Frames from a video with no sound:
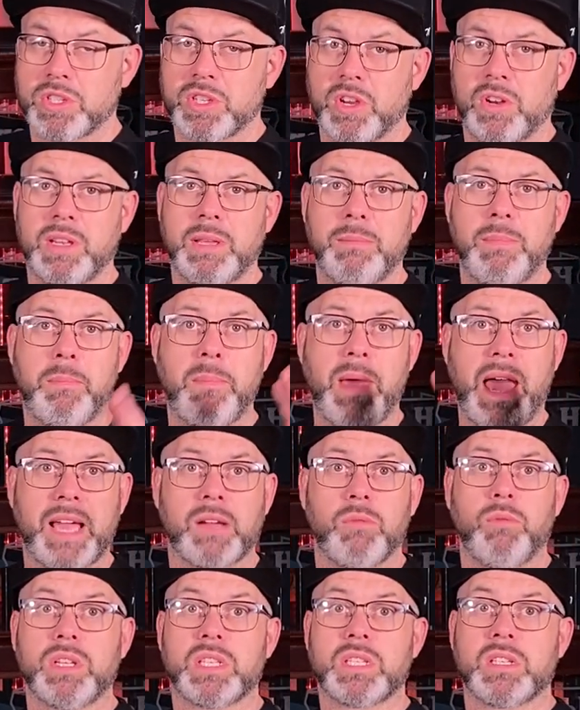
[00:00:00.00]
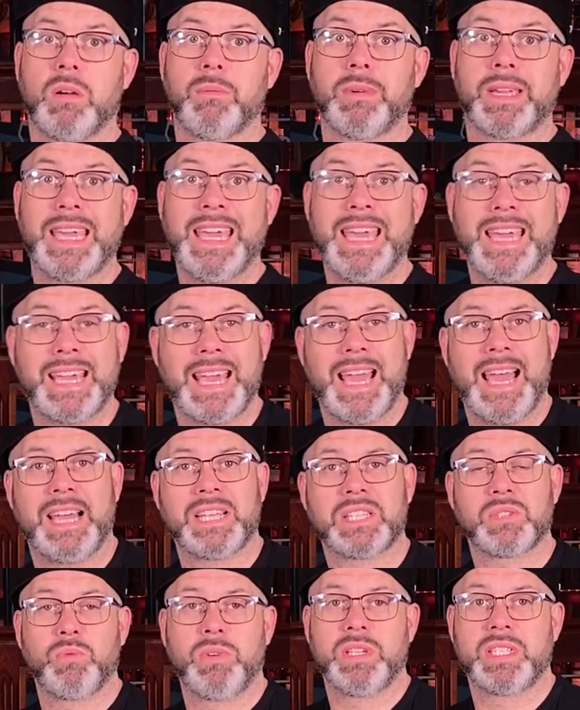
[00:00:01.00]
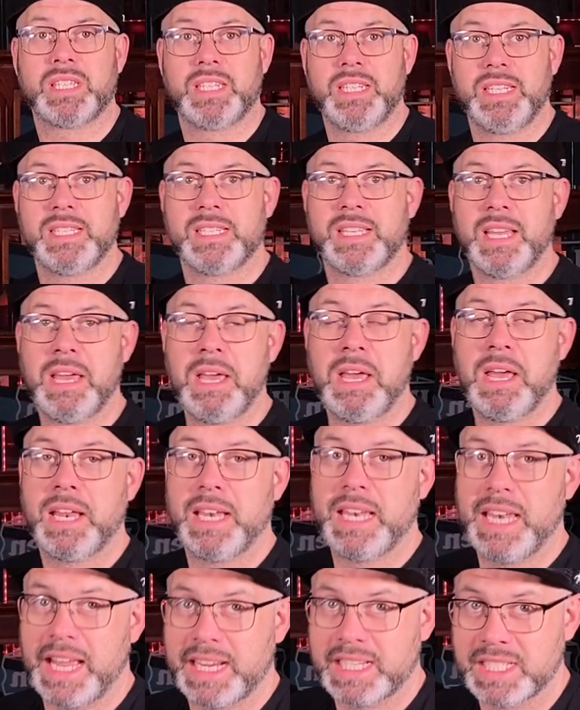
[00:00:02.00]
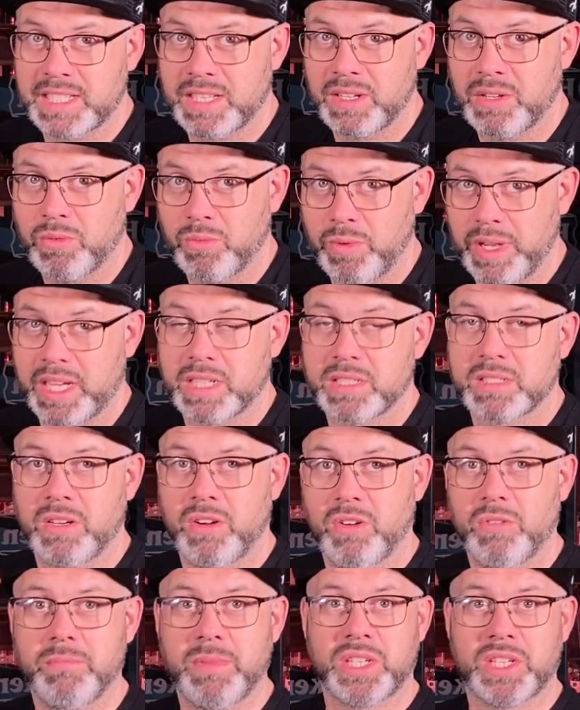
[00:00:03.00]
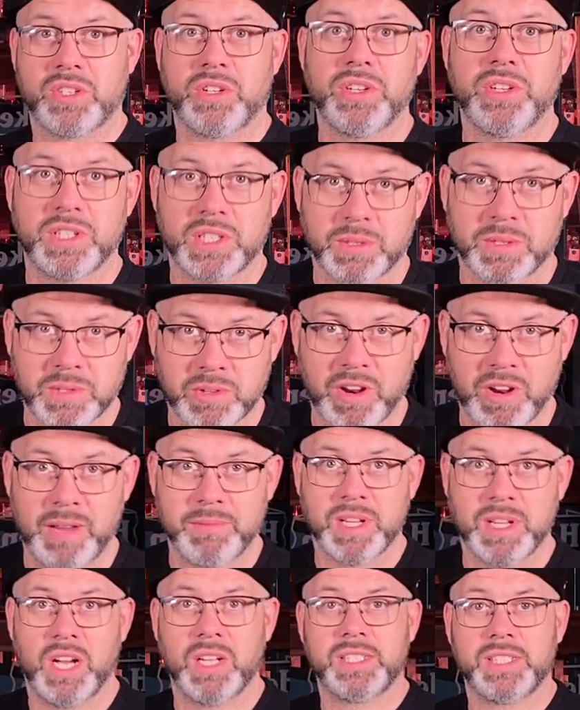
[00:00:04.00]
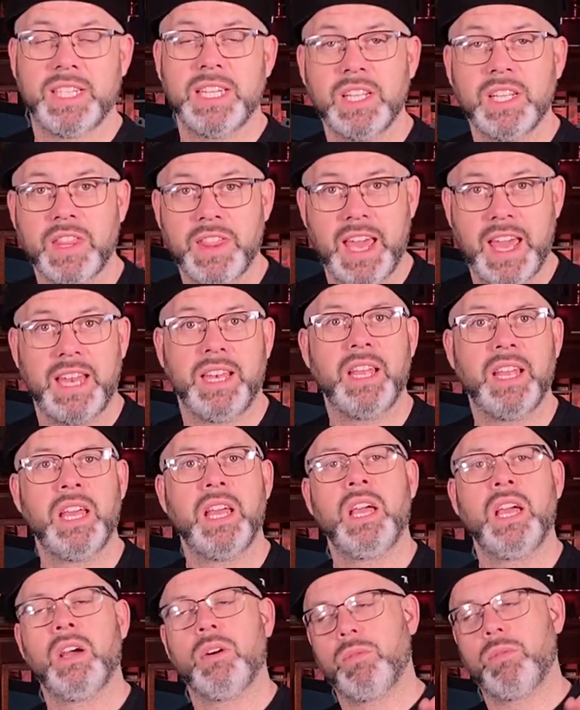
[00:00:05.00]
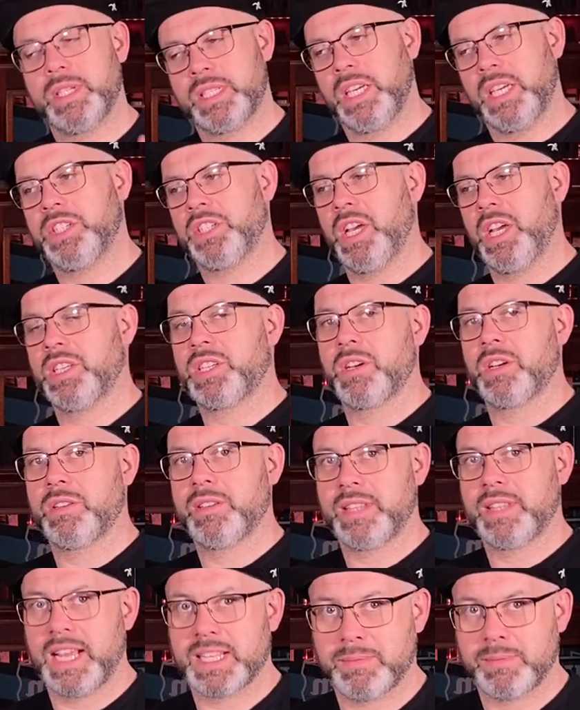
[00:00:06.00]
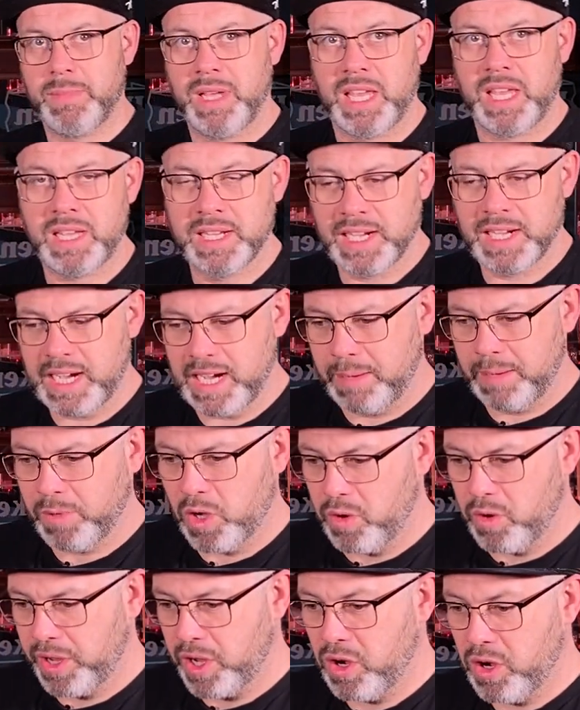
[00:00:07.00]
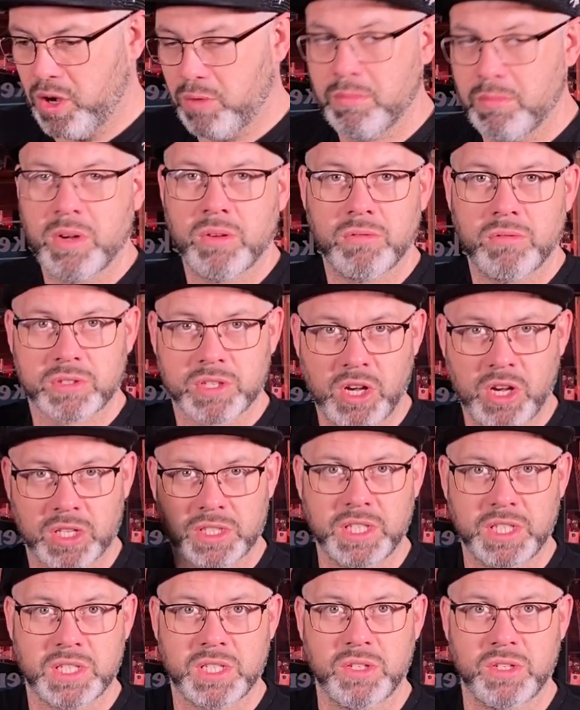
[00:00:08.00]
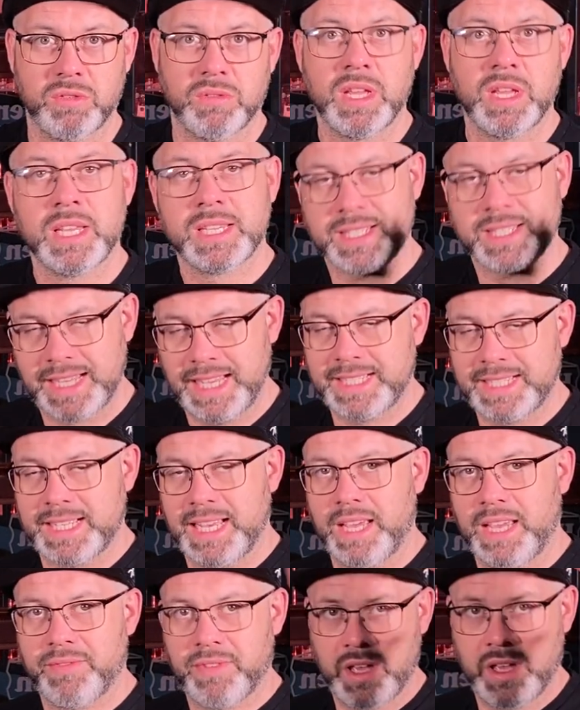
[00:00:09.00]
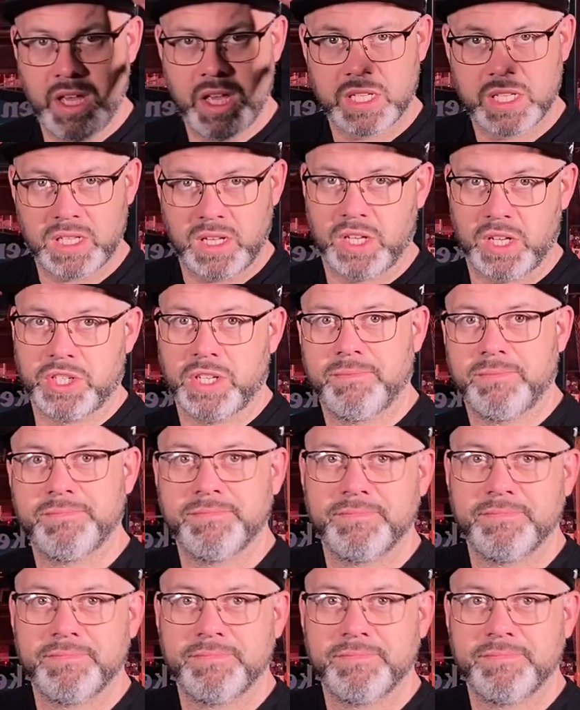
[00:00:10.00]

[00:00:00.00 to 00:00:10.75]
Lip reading: certainly be back with some kick-ass whiskeys next week. So make sure you subscribe. Until then, Whiskey Chaser, that's me. I'm going home. We'll talk to you soon. Stay safe. Sláinte.